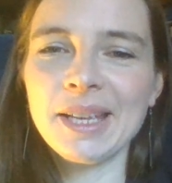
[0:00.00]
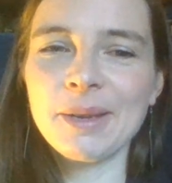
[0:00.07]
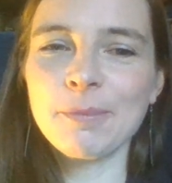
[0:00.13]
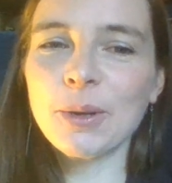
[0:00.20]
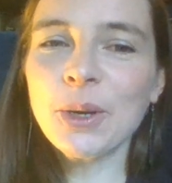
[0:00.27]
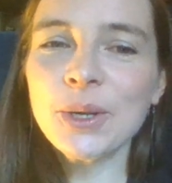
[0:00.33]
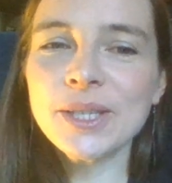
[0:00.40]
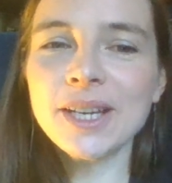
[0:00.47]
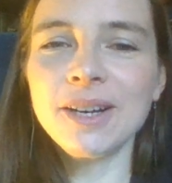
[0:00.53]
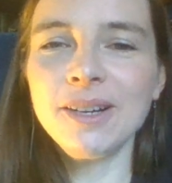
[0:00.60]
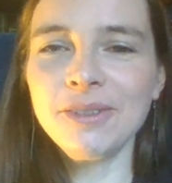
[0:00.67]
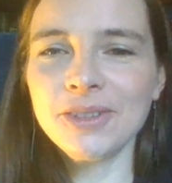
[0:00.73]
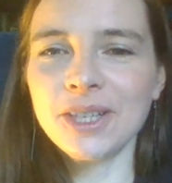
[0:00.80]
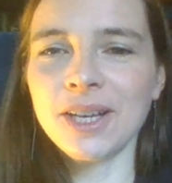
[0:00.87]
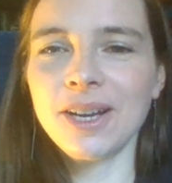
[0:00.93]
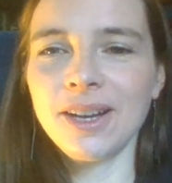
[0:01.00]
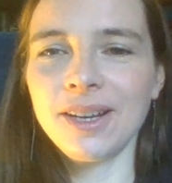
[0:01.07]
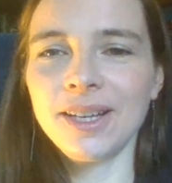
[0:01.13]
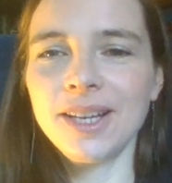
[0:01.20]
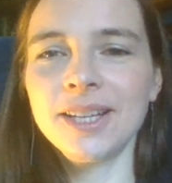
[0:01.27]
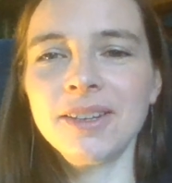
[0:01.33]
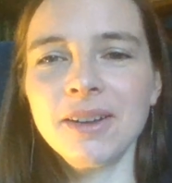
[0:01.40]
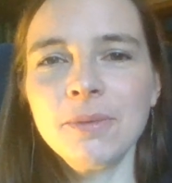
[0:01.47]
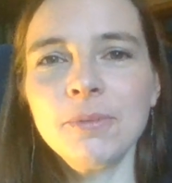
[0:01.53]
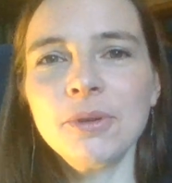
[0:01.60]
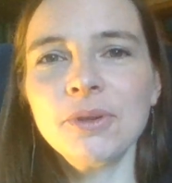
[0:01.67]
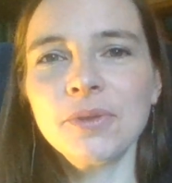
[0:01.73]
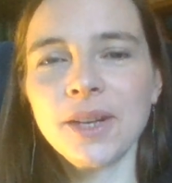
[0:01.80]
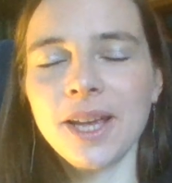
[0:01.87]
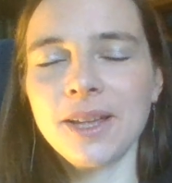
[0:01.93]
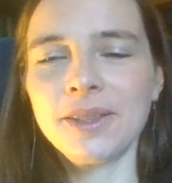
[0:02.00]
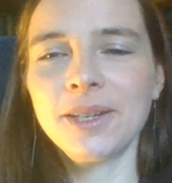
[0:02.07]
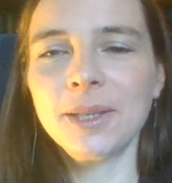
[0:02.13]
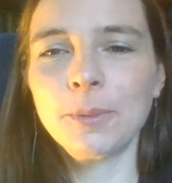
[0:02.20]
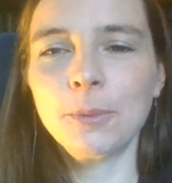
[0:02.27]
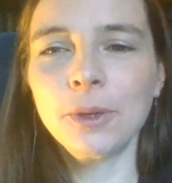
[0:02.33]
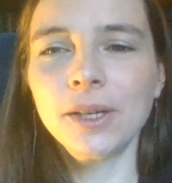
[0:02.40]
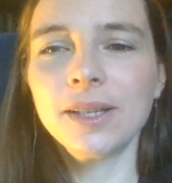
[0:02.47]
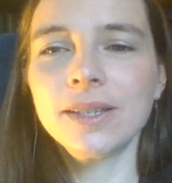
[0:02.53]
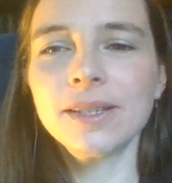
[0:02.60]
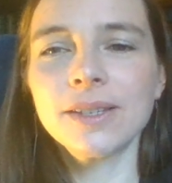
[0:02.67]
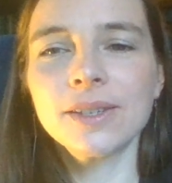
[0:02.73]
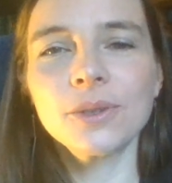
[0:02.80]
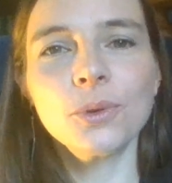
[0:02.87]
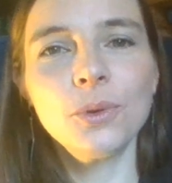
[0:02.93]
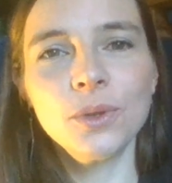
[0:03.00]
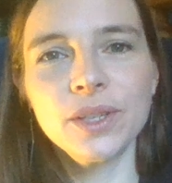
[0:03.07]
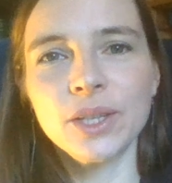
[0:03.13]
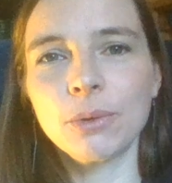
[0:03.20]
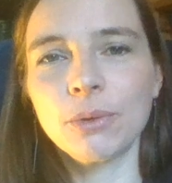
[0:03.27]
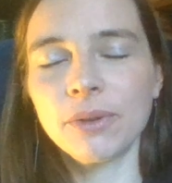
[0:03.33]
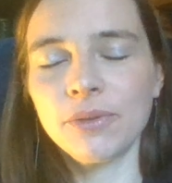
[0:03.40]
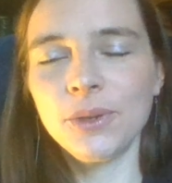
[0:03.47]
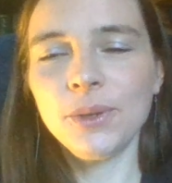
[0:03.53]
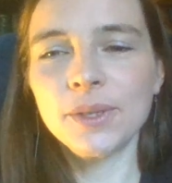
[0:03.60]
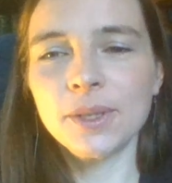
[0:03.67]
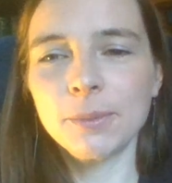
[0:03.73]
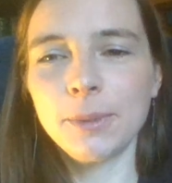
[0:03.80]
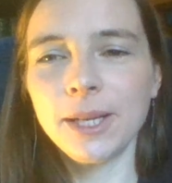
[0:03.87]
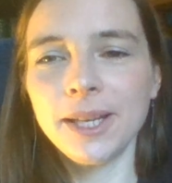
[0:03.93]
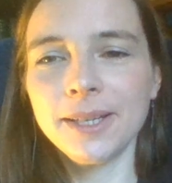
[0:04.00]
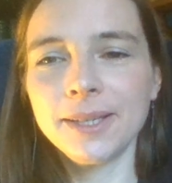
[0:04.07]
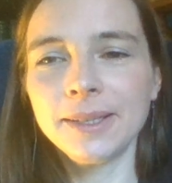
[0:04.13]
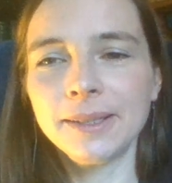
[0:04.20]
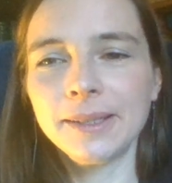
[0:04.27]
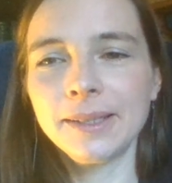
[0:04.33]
Because after her, a number of Catholic priests also refused to plead.